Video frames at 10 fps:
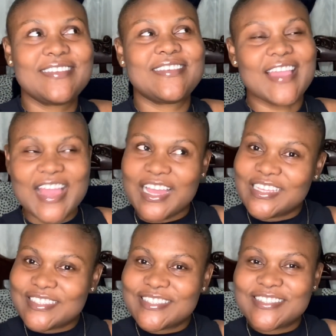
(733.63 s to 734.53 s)

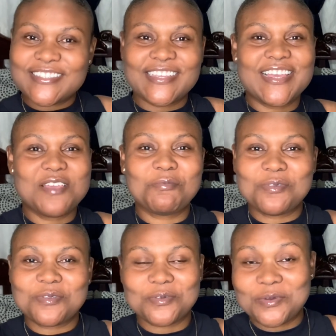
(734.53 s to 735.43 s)
yes i'm
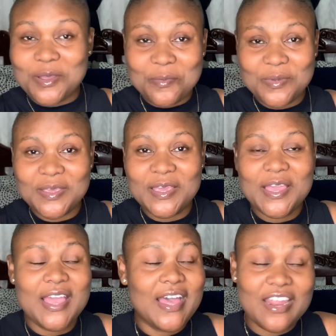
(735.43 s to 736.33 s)
so happy
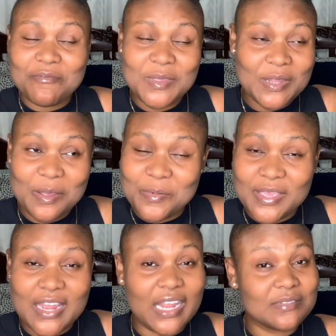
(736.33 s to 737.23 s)
i've been
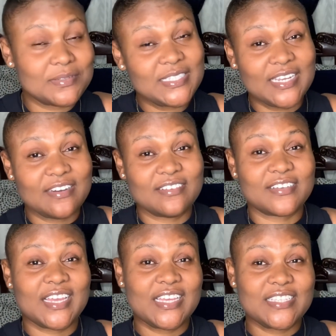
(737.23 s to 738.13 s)
happy and i've been telling you
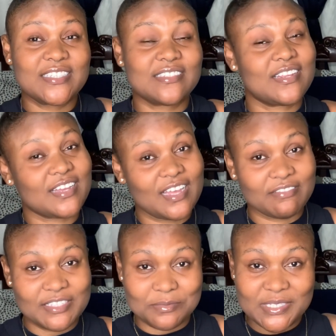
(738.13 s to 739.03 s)
guys when i
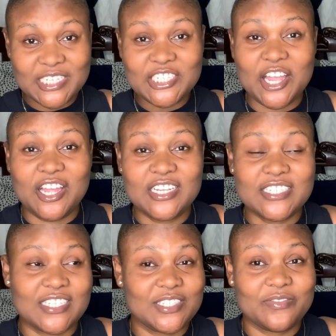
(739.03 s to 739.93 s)
have temptations
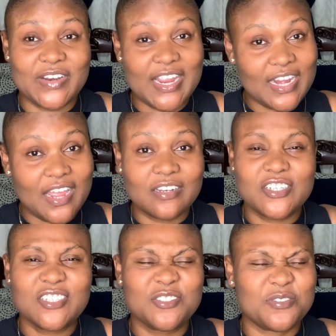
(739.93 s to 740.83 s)
and stuff like that
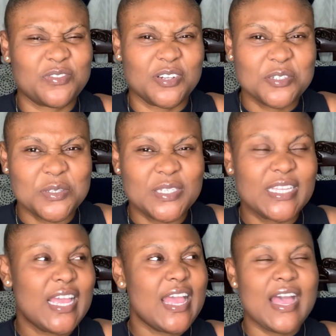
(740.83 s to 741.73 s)
just don't fall to it
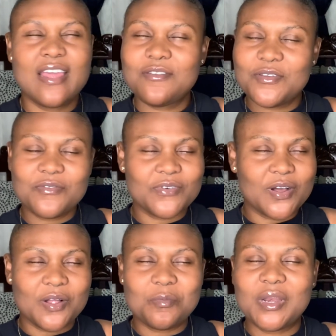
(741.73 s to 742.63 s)
and if you
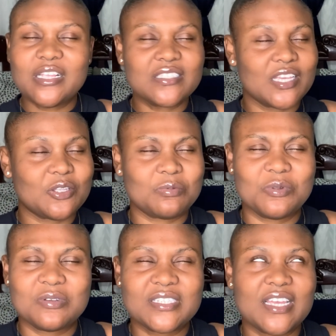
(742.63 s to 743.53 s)
fall please get up
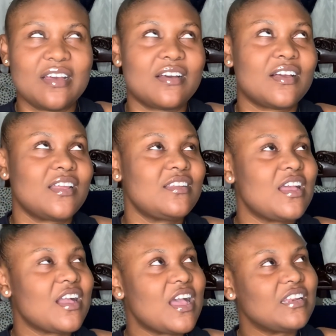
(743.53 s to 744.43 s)
don't say oh god
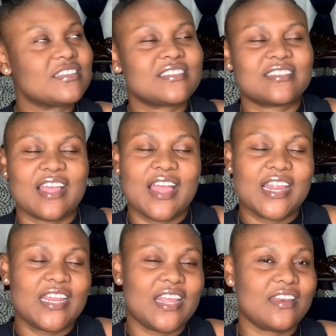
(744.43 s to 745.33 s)
now i
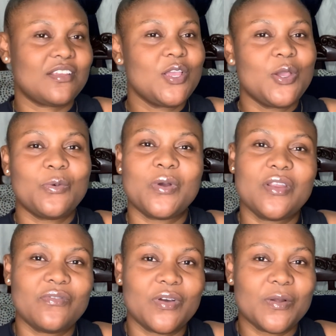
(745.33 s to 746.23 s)
understand and
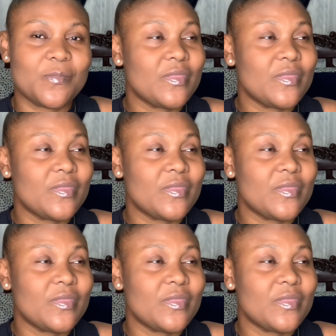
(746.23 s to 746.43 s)
whatever